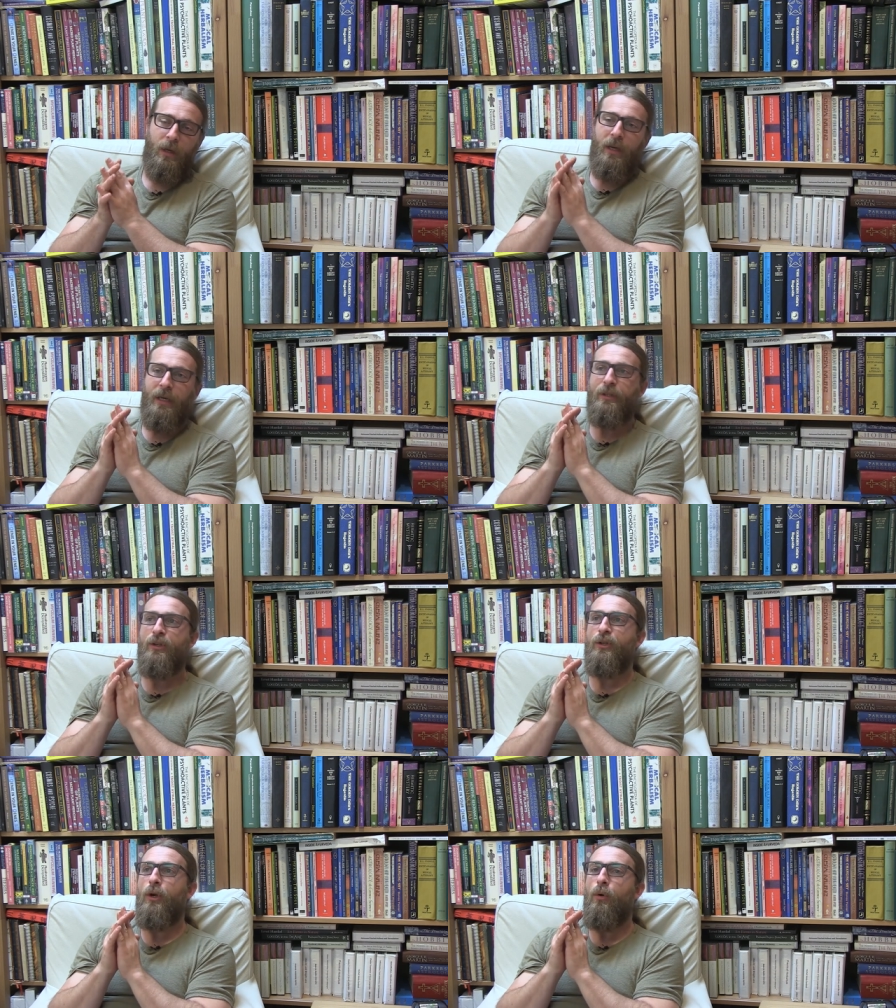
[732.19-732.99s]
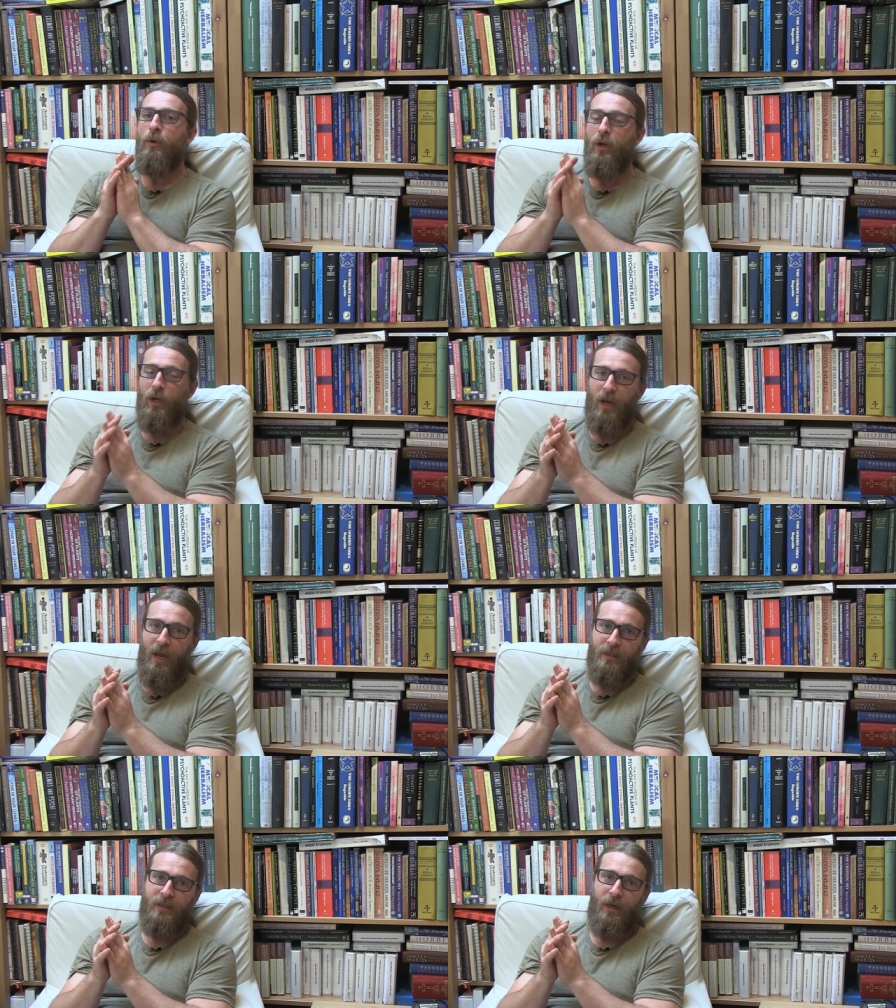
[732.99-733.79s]
It's so good
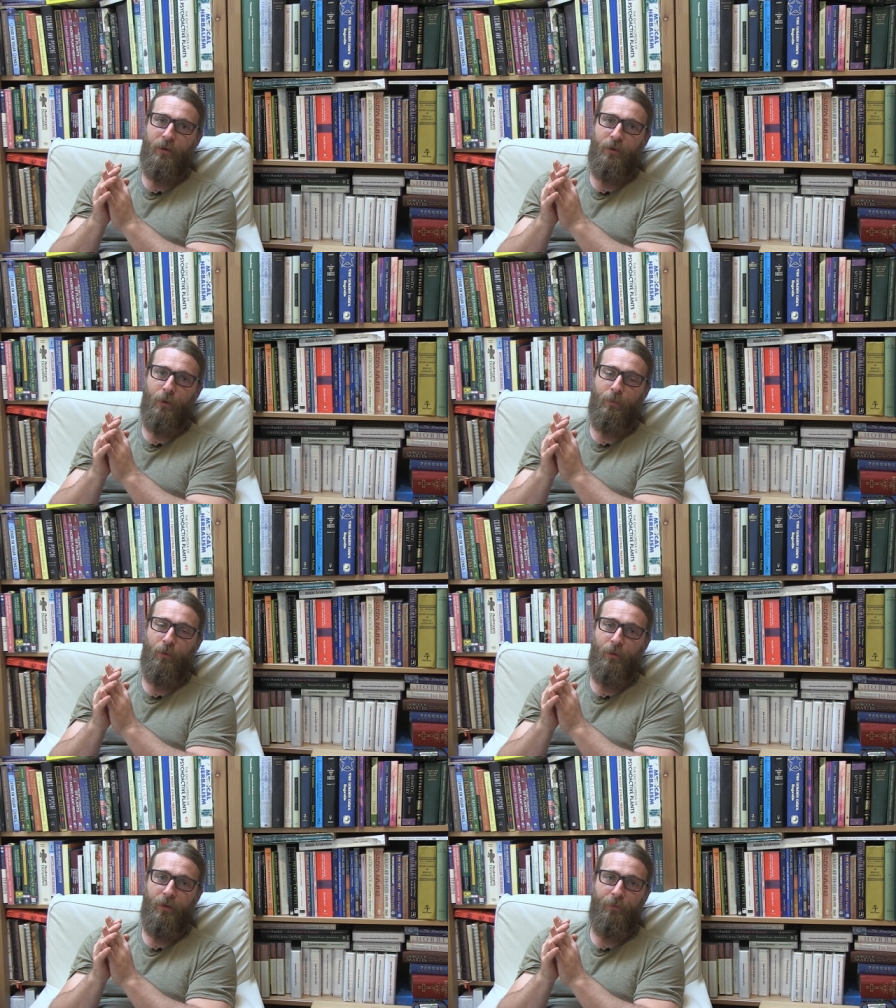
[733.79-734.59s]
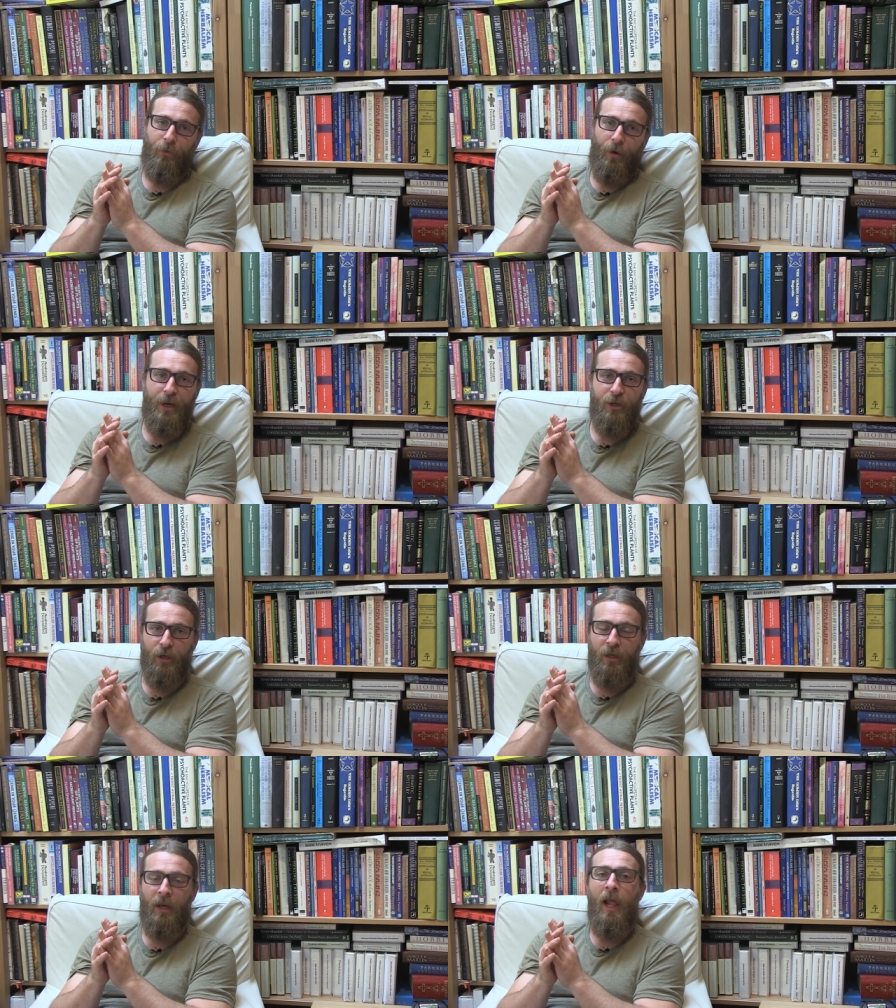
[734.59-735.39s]
at cellular
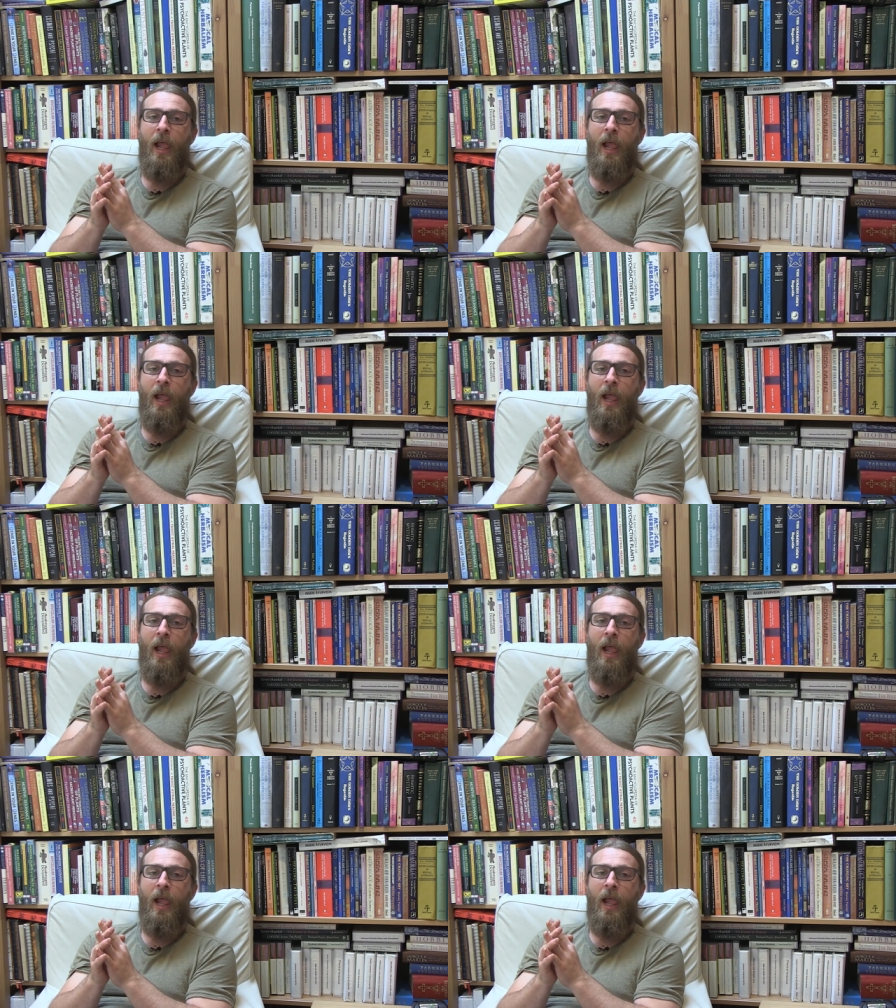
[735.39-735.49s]
proliferation